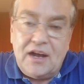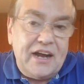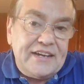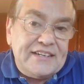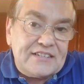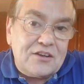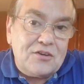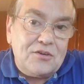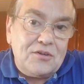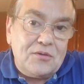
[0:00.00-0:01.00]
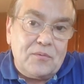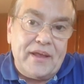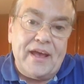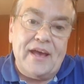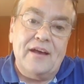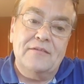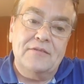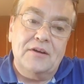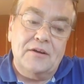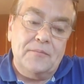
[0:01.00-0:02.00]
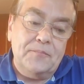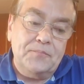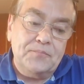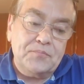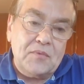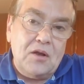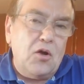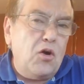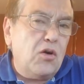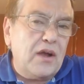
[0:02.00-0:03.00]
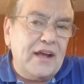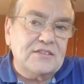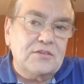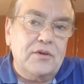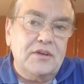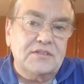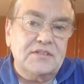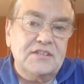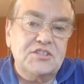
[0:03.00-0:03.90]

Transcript: honeysuckle. We have all kinds of oils.